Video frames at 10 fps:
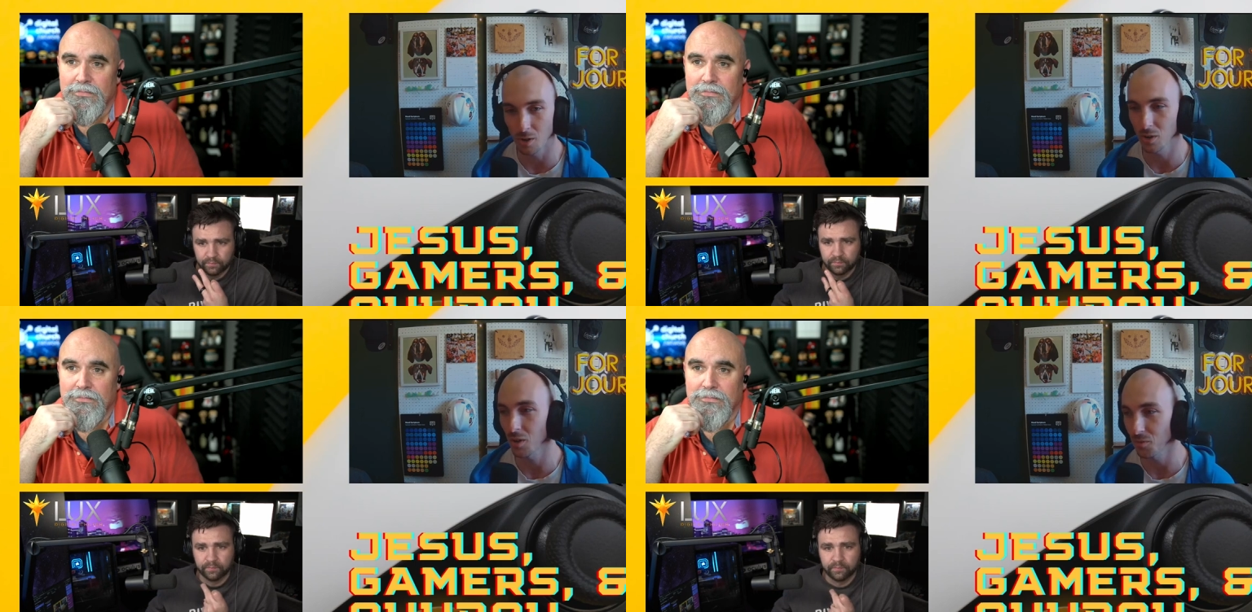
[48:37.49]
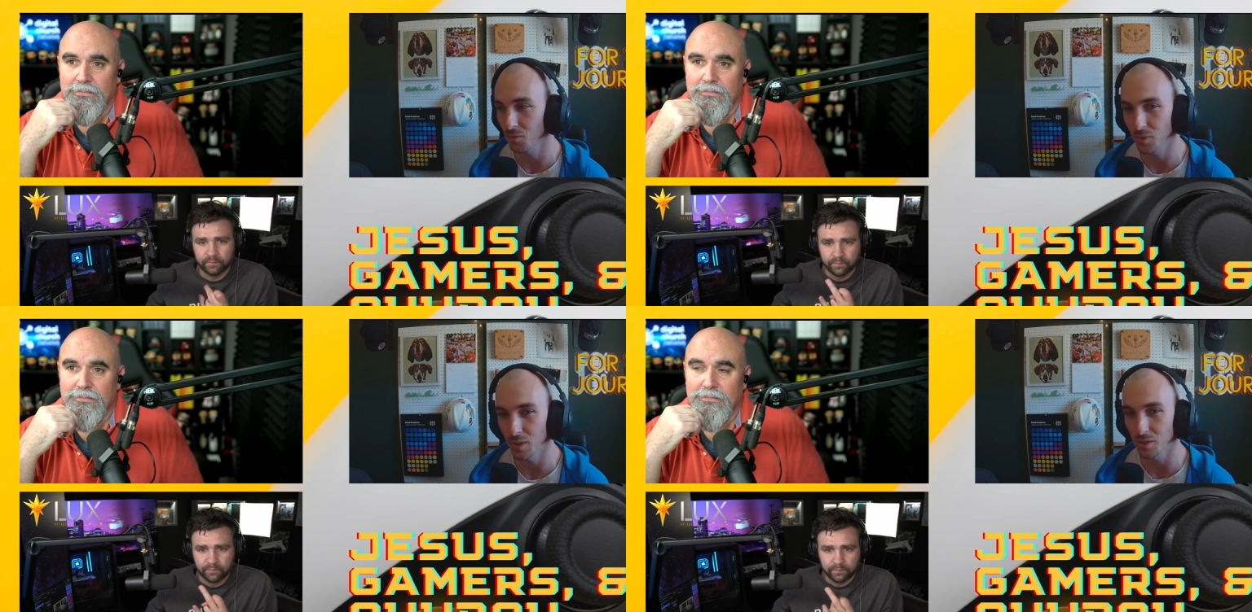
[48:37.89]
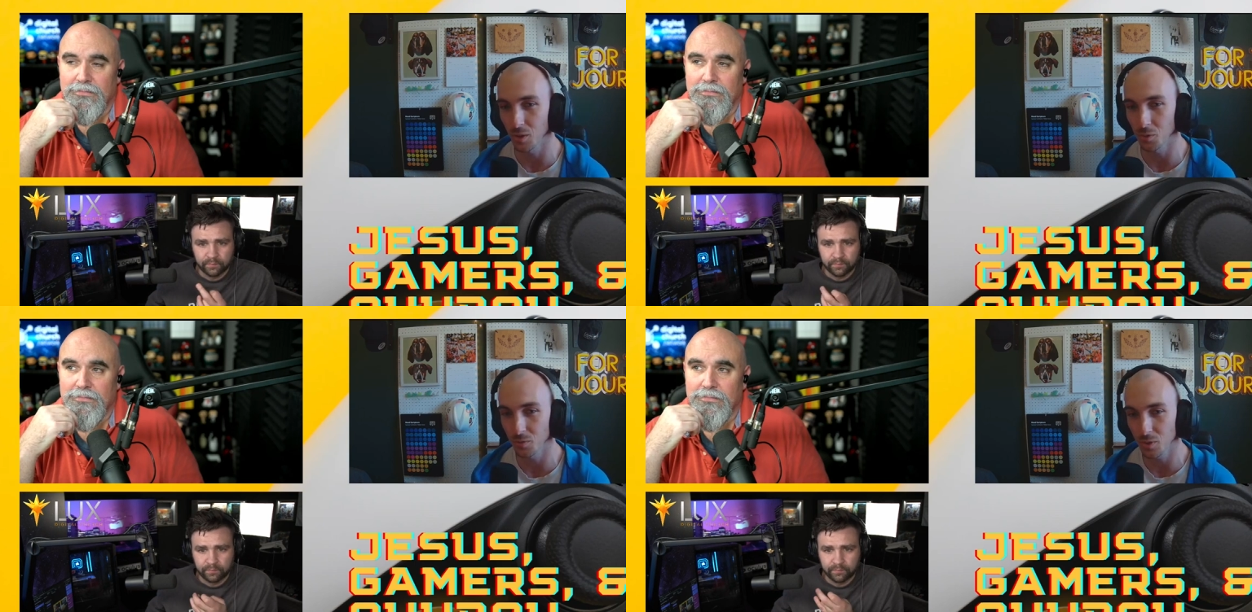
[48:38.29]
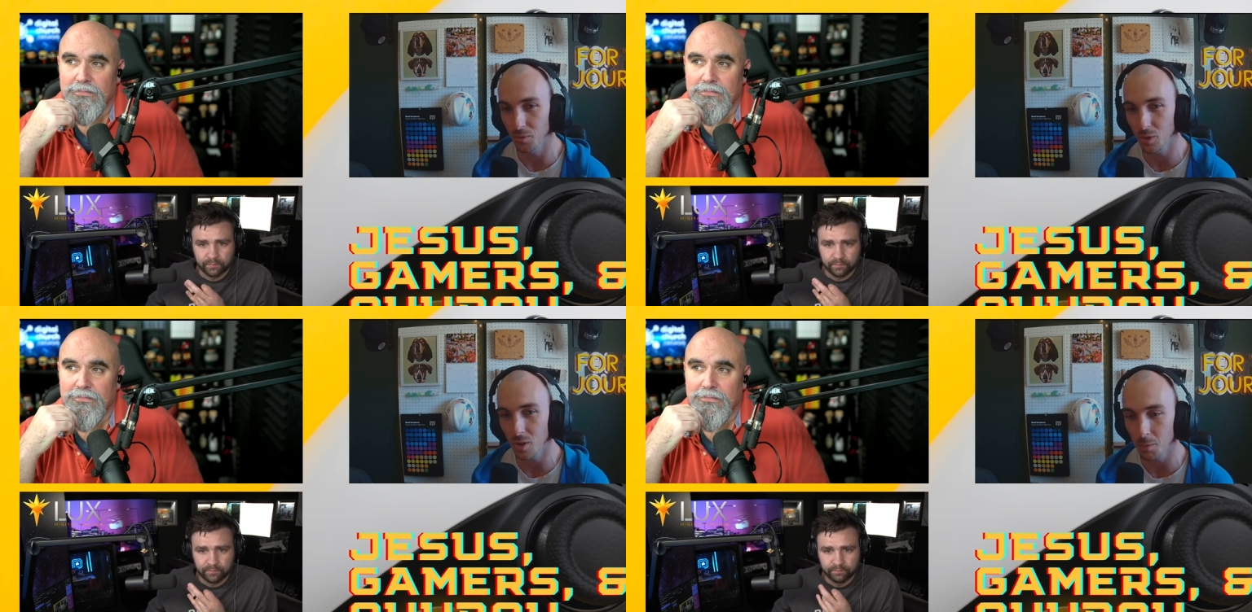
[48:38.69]
Speaker 1: aren't feel
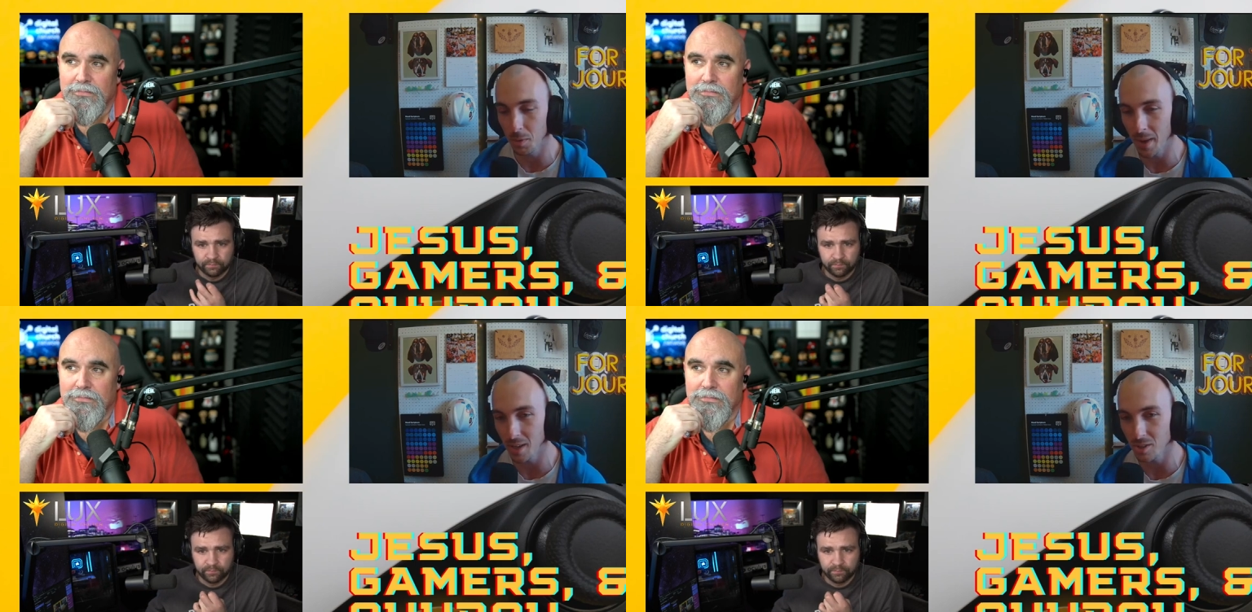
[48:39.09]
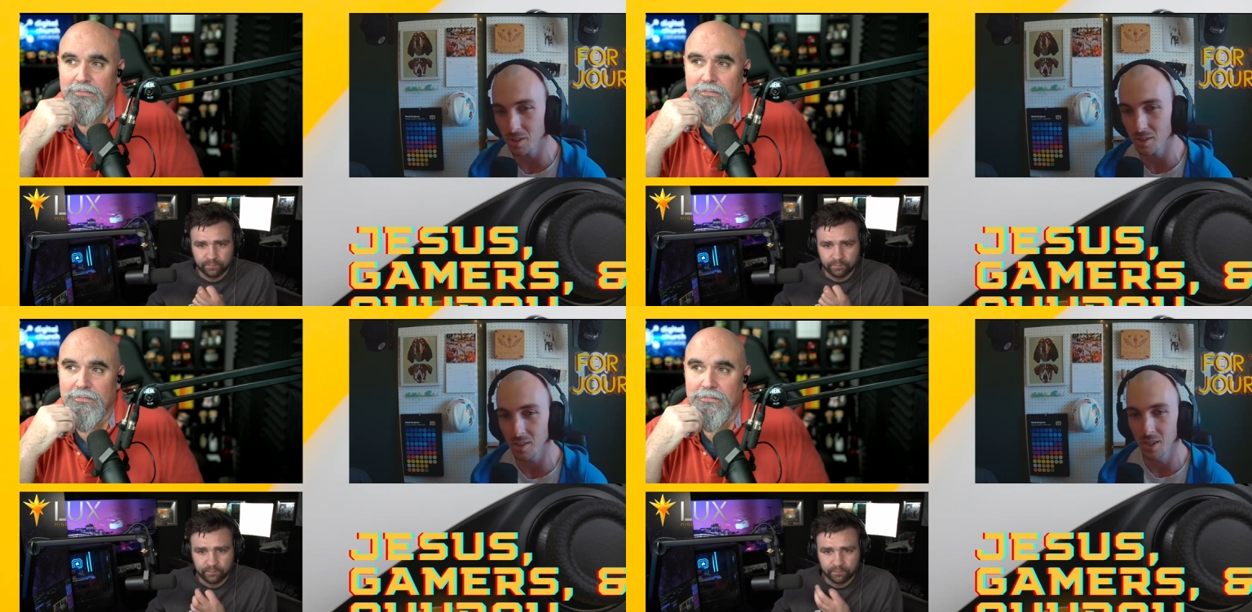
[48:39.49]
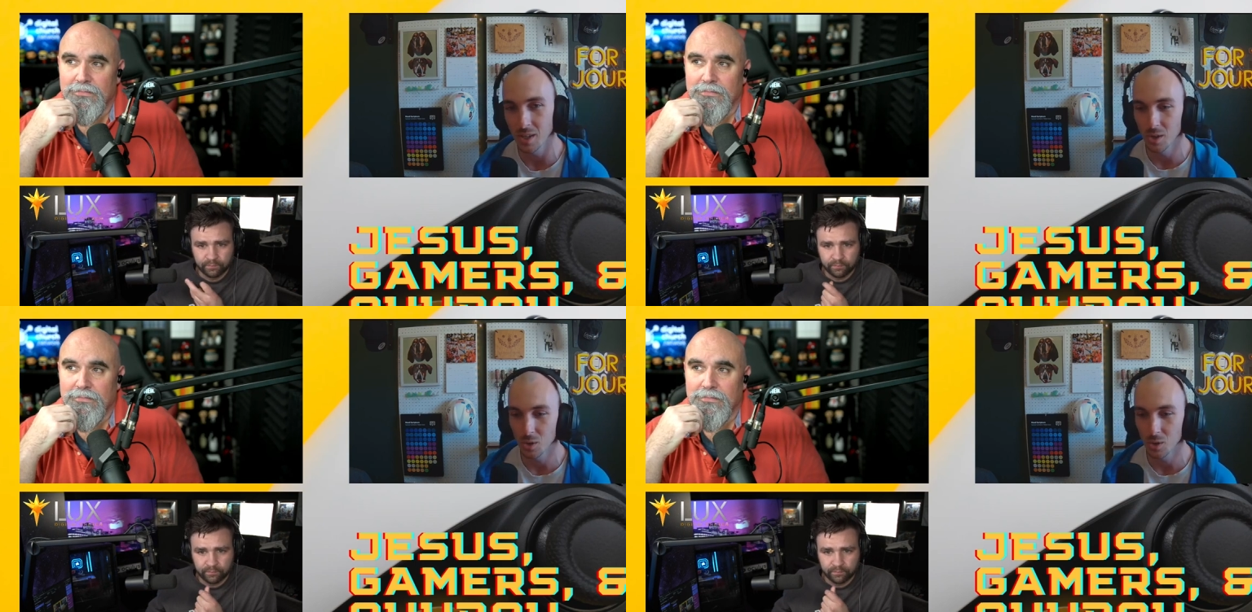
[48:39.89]
don't don't feel called to be pastors